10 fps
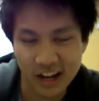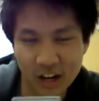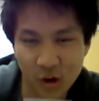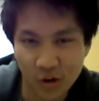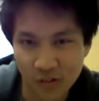
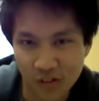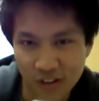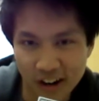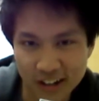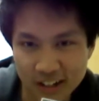I know it for a
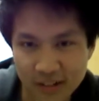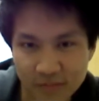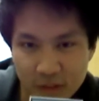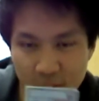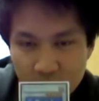fact.
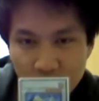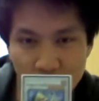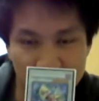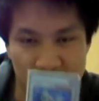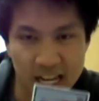
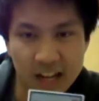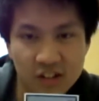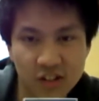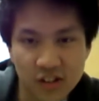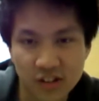But with
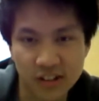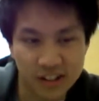Catastrophe,